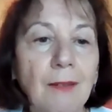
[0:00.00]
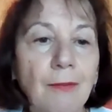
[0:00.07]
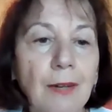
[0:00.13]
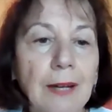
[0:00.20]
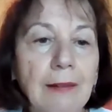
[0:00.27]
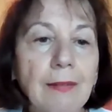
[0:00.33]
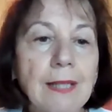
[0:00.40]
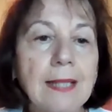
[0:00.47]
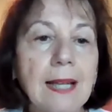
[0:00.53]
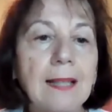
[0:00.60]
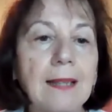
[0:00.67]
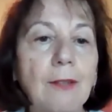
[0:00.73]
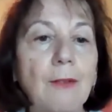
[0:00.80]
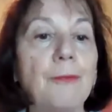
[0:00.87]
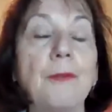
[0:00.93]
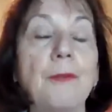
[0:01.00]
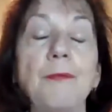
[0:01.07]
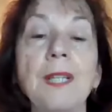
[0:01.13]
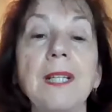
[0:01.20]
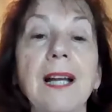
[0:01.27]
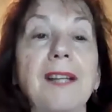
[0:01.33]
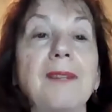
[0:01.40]
for heaven's sake, there are
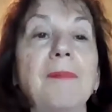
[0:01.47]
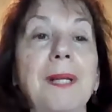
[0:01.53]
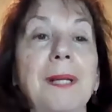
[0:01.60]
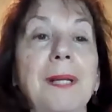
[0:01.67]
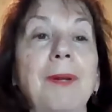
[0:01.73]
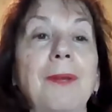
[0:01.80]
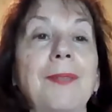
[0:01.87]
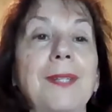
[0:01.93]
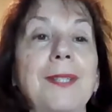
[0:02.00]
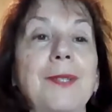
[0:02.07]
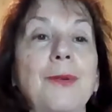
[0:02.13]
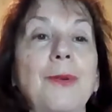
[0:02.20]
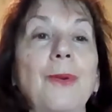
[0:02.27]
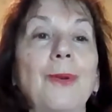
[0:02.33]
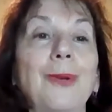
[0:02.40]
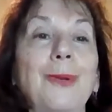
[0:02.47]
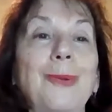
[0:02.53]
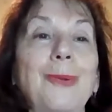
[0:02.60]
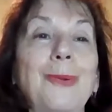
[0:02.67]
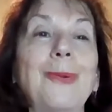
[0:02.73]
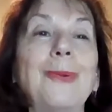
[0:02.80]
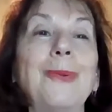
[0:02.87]
59 people on this call who
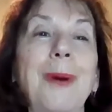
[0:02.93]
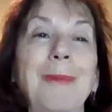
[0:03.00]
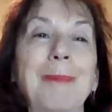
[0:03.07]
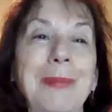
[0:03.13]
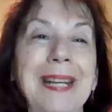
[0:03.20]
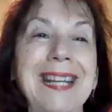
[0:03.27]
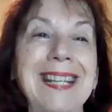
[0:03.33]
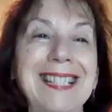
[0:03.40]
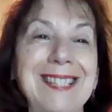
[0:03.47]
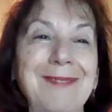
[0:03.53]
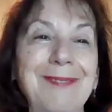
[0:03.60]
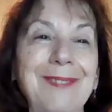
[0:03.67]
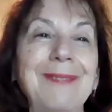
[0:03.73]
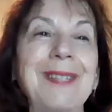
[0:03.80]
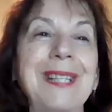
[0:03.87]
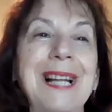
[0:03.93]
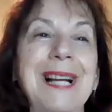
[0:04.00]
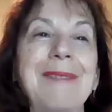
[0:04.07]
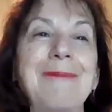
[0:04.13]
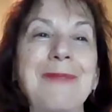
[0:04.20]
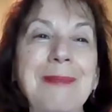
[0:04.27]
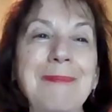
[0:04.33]
all want peace,
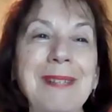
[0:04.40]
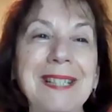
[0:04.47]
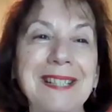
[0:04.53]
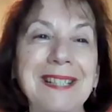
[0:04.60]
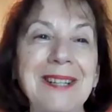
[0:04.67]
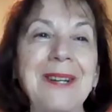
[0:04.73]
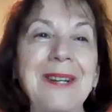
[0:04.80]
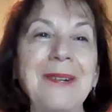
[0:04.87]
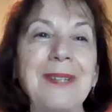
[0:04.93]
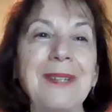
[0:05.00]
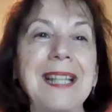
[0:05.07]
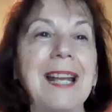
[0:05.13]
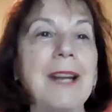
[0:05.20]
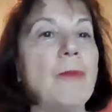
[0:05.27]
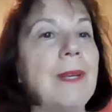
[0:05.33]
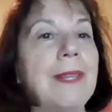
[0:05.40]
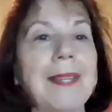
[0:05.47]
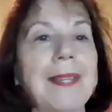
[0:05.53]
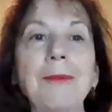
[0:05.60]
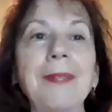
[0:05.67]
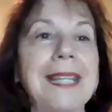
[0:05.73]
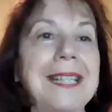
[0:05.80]
59 women who are saying we're
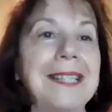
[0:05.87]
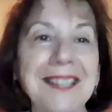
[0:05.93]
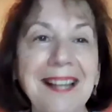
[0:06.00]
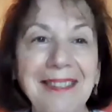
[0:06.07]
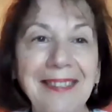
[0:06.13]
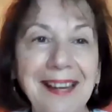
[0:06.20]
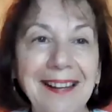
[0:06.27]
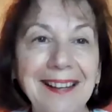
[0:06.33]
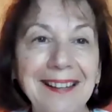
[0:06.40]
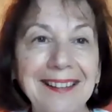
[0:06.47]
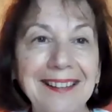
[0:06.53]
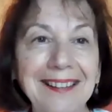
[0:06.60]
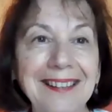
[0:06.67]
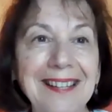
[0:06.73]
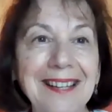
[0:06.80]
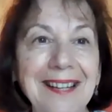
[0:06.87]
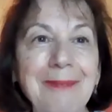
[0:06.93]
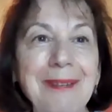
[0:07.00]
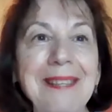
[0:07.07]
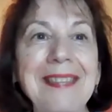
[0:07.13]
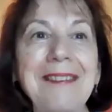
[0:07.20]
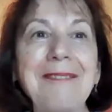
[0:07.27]
there with each other and
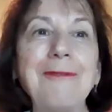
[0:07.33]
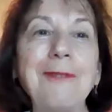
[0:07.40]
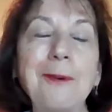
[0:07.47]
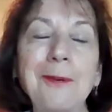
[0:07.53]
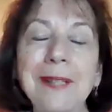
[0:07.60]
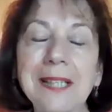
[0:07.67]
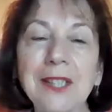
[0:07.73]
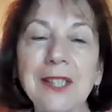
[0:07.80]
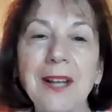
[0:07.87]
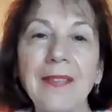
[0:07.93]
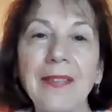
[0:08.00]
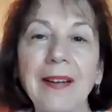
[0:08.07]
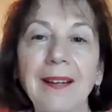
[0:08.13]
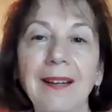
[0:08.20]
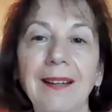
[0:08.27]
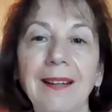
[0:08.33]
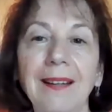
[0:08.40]
we're there for each other.